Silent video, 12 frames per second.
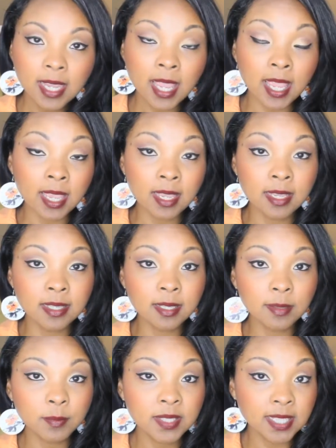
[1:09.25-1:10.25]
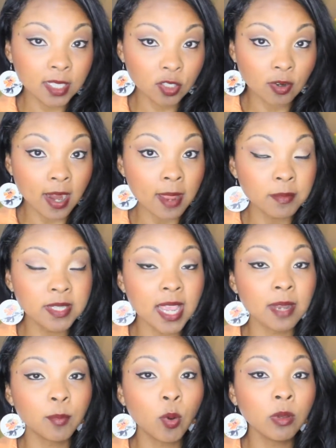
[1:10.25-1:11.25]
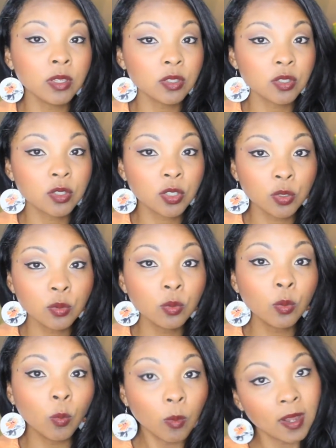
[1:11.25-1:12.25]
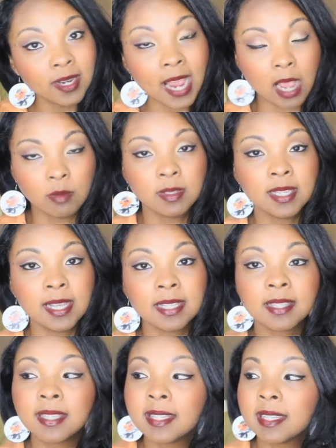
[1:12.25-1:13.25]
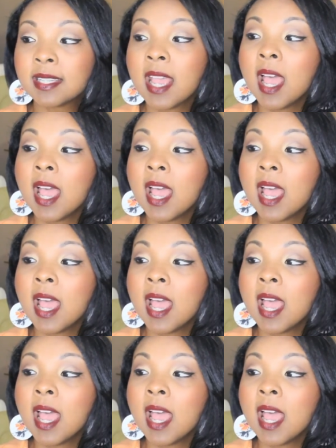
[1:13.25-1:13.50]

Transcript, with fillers: is 6 grams and 0.21 ounces. This is